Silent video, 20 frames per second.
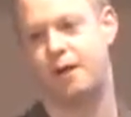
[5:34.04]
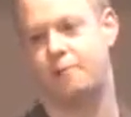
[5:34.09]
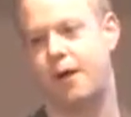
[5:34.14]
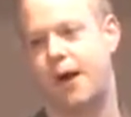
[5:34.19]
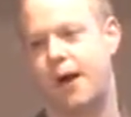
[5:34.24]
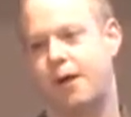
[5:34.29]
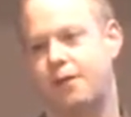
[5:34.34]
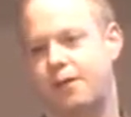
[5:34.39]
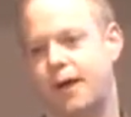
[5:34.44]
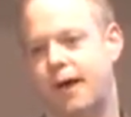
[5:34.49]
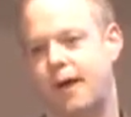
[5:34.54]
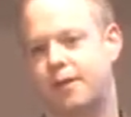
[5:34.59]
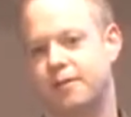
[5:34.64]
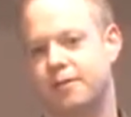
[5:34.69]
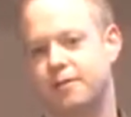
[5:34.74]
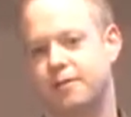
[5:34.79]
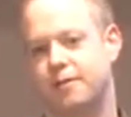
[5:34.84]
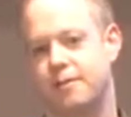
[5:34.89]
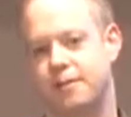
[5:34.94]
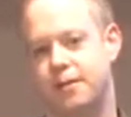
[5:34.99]
mired down
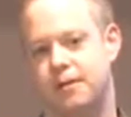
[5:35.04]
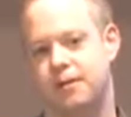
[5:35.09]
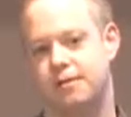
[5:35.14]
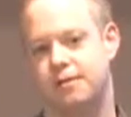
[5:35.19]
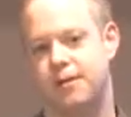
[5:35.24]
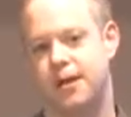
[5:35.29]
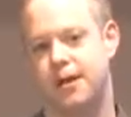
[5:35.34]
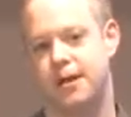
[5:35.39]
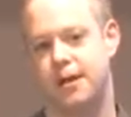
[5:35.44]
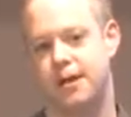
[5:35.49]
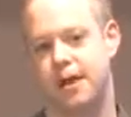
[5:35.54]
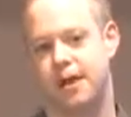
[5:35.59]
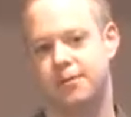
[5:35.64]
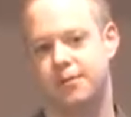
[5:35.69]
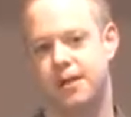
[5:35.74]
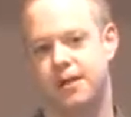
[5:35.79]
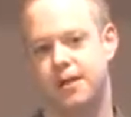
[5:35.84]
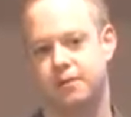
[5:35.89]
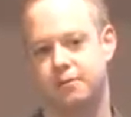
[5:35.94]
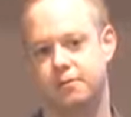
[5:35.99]
in some of these day-to-day
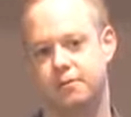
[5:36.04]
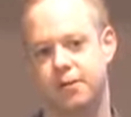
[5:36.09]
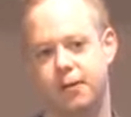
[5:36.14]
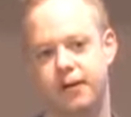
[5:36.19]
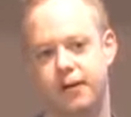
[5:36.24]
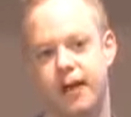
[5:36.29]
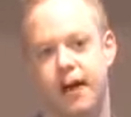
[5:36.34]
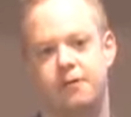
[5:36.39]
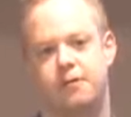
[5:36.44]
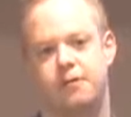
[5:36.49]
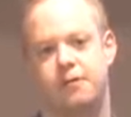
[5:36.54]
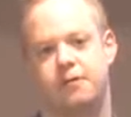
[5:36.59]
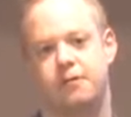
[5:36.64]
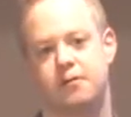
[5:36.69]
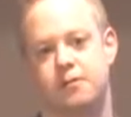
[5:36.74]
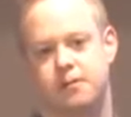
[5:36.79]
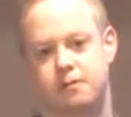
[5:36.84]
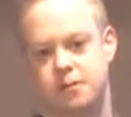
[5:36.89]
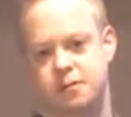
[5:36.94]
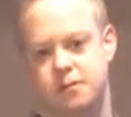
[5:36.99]
things, it really allows us
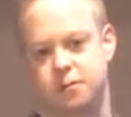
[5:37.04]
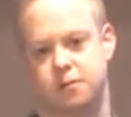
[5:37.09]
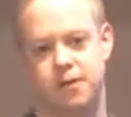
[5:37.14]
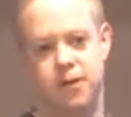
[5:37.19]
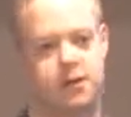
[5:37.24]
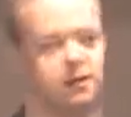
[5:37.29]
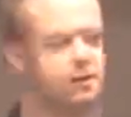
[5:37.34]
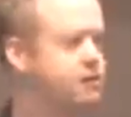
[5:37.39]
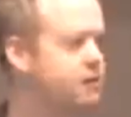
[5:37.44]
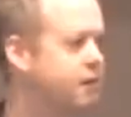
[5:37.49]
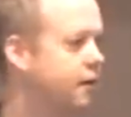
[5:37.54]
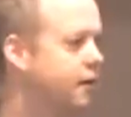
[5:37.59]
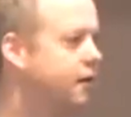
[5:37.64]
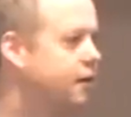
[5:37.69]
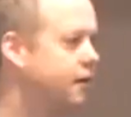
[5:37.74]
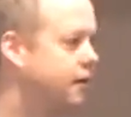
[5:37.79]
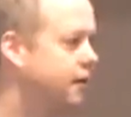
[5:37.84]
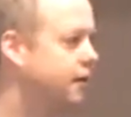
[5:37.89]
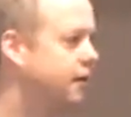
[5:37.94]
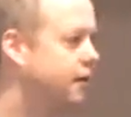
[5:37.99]
to do other things. So
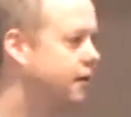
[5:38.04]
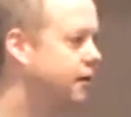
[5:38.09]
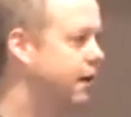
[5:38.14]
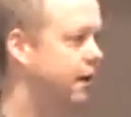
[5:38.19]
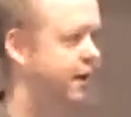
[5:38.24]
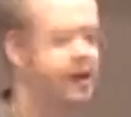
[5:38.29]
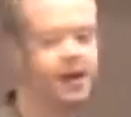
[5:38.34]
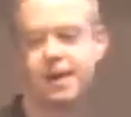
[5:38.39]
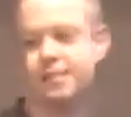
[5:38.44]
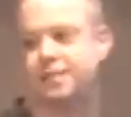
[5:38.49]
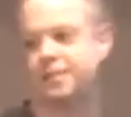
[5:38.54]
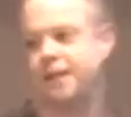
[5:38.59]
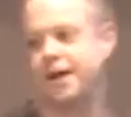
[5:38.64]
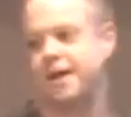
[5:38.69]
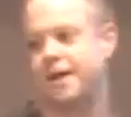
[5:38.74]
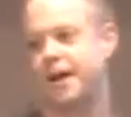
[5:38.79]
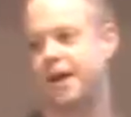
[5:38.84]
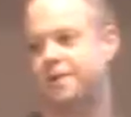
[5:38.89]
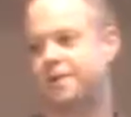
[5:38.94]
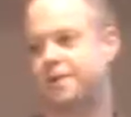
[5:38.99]
I keep
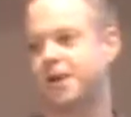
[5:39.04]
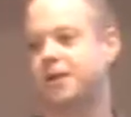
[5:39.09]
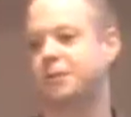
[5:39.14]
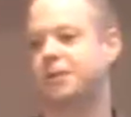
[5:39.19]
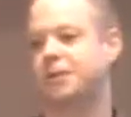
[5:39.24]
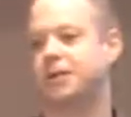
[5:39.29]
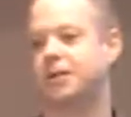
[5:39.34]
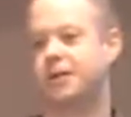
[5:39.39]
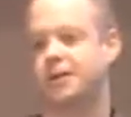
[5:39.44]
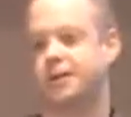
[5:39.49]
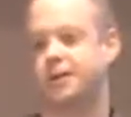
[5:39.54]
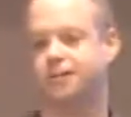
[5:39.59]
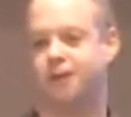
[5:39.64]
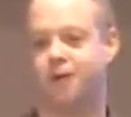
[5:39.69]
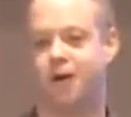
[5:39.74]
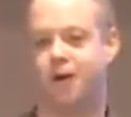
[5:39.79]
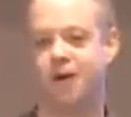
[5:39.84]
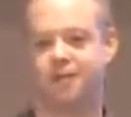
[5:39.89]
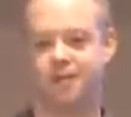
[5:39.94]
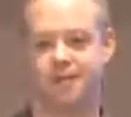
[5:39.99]
saying that, but that really is,
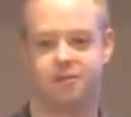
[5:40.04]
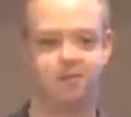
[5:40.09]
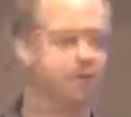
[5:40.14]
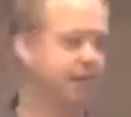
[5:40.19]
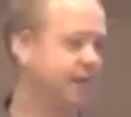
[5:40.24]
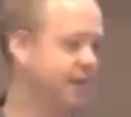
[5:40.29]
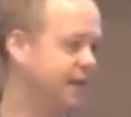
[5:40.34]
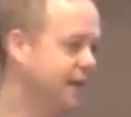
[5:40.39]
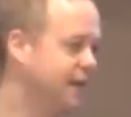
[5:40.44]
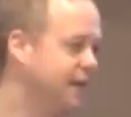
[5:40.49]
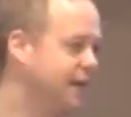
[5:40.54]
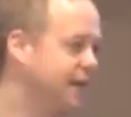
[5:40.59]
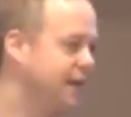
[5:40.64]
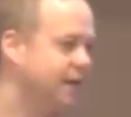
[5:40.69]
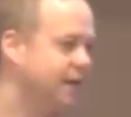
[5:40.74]
for us, that's really key.